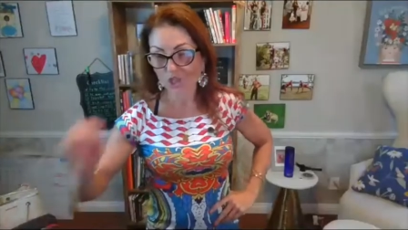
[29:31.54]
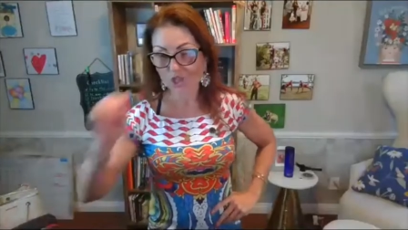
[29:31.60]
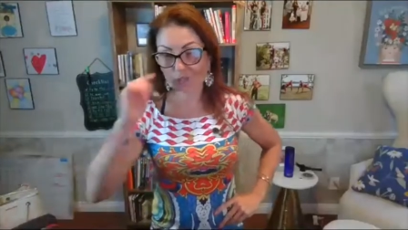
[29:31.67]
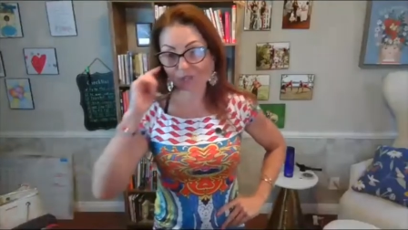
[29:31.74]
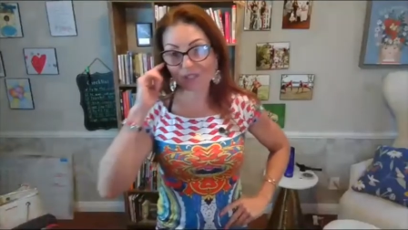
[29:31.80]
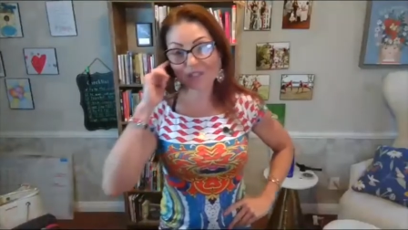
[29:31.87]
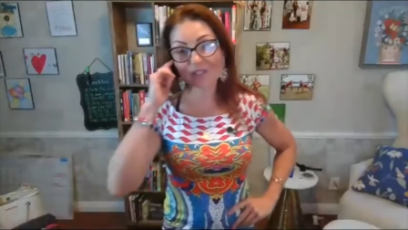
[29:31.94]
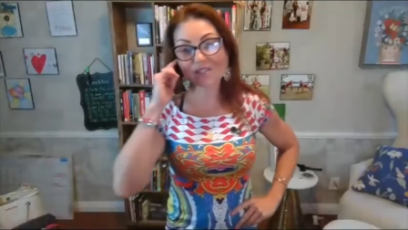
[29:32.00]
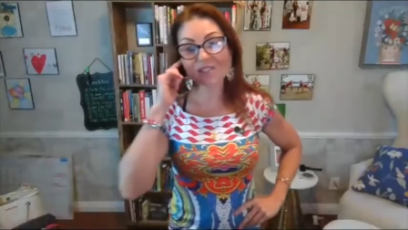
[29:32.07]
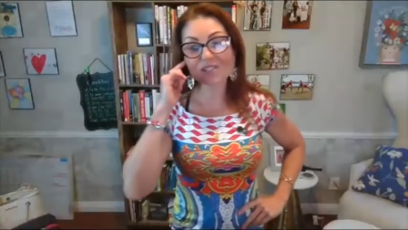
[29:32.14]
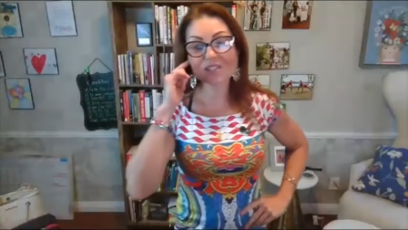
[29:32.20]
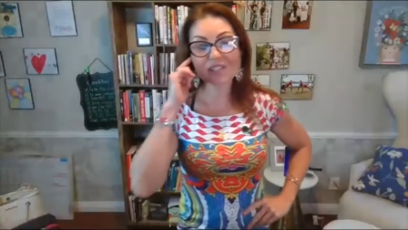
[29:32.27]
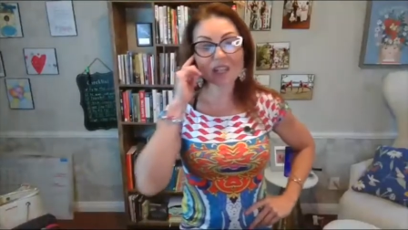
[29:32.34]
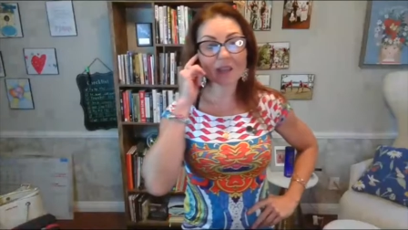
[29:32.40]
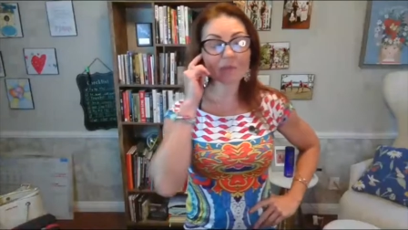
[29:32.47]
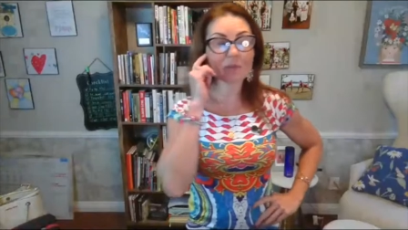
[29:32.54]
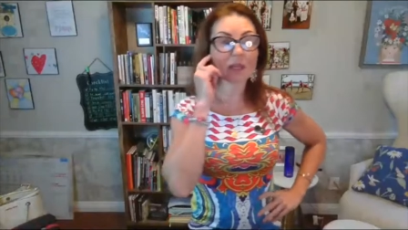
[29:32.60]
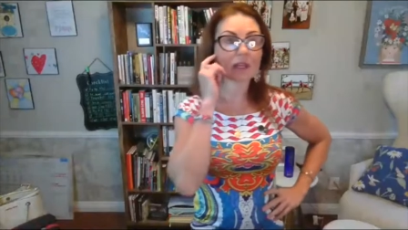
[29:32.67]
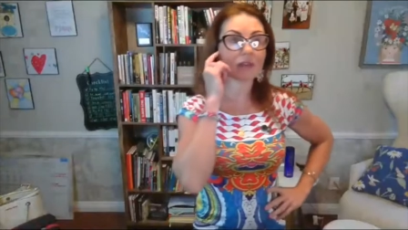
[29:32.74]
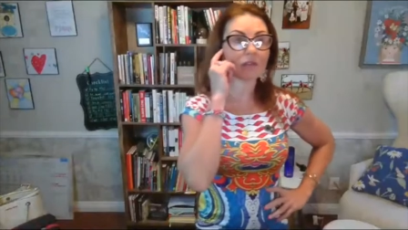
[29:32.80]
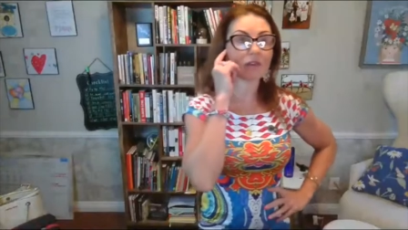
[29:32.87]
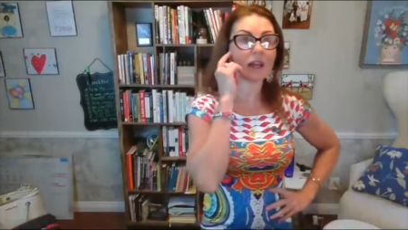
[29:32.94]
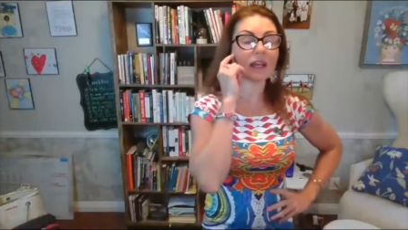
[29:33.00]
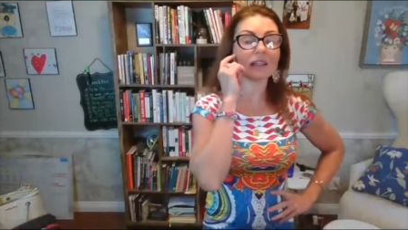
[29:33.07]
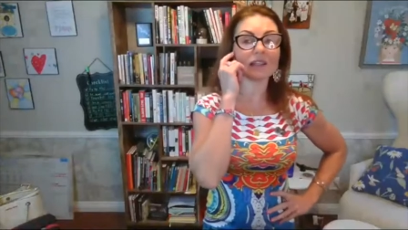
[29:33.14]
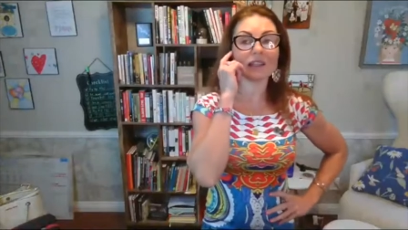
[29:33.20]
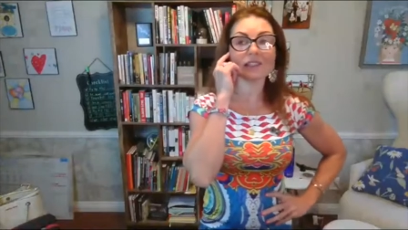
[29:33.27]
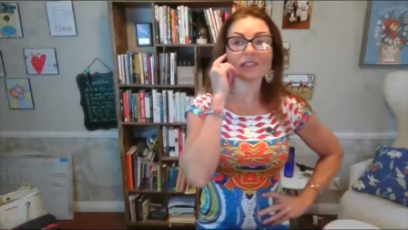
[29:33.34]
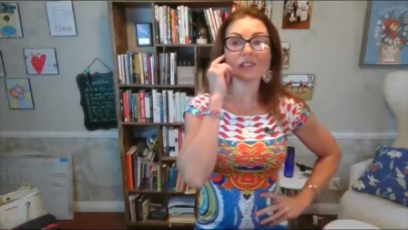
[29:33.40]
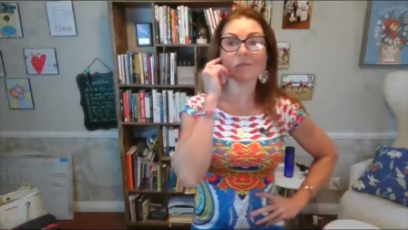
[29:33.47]
so this is the same like ride
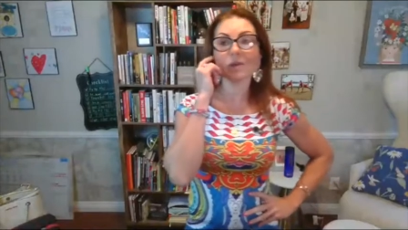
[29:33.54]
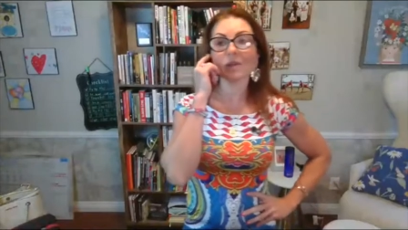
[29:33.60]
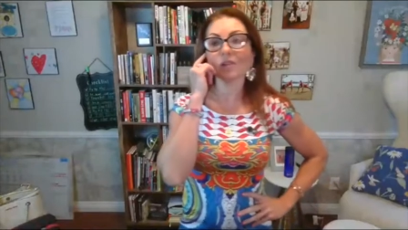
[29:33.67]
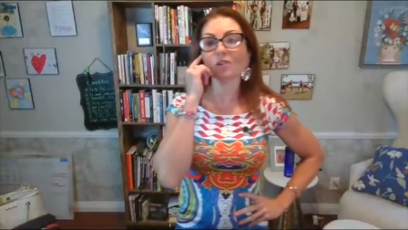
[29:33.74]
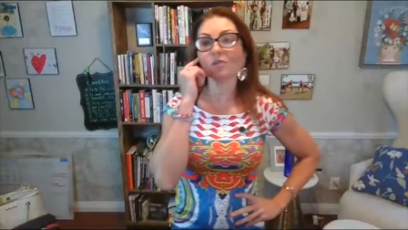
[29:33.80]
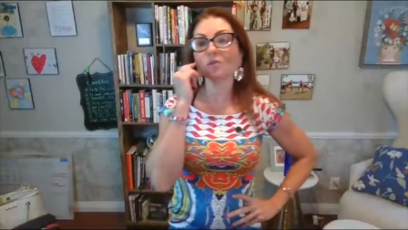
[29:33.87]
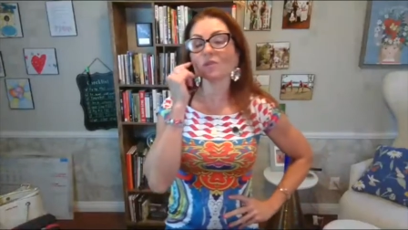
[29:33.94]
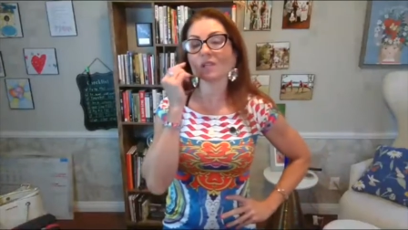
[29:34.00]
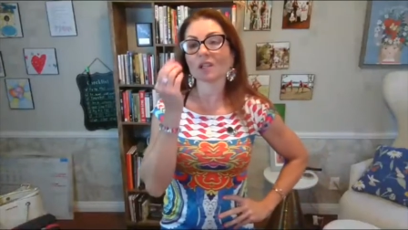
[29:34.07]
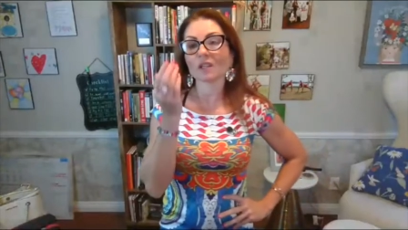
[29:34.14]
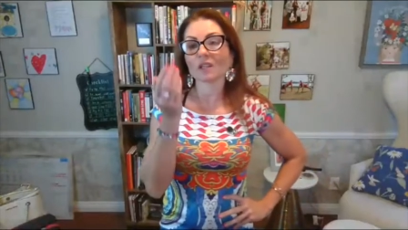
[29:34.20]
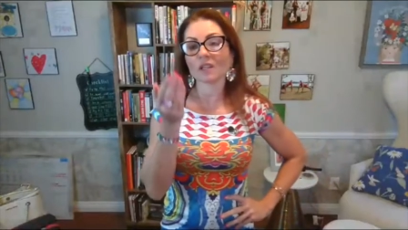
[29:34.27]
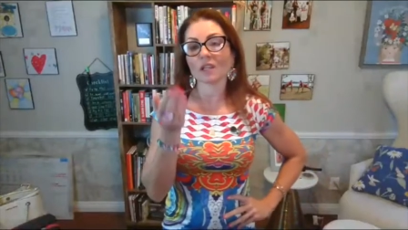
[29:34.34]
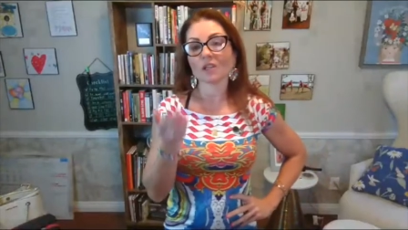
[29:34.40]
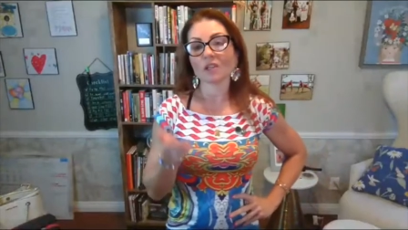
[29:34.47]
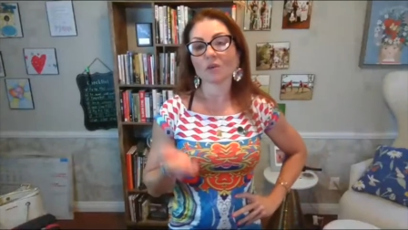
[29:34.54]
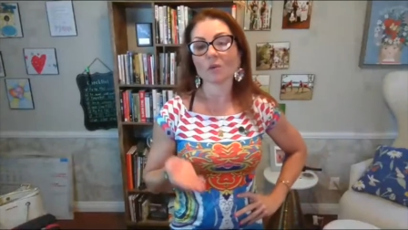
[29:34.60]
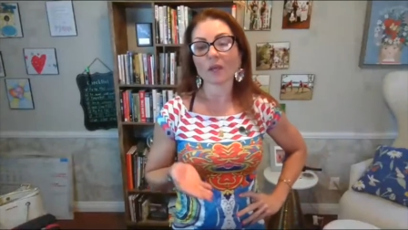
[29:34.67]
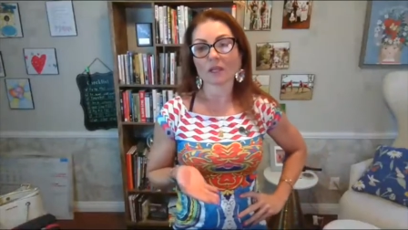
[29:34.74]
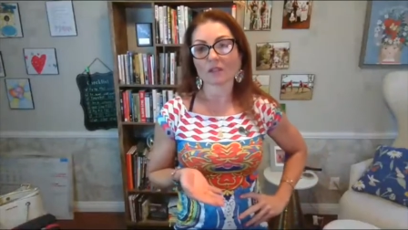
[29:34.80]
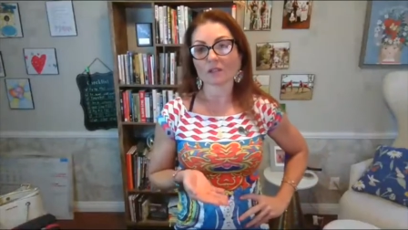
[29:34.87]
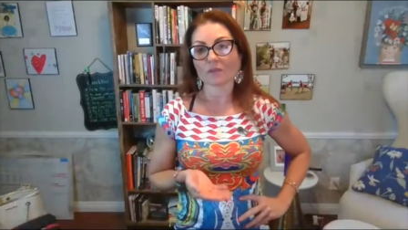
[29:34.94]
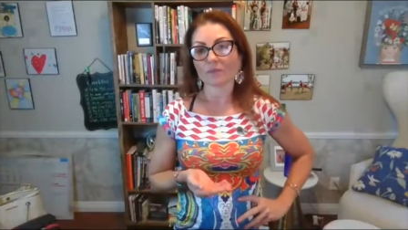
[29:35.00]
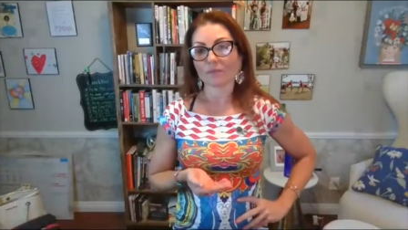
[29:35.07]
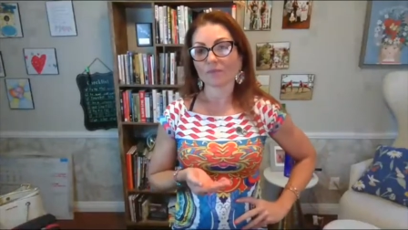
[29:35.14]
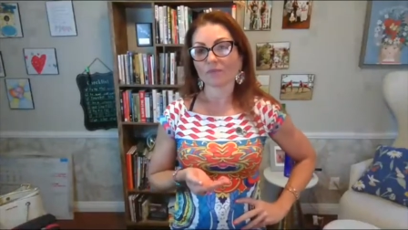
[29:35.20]
like somebody losing and gaining weight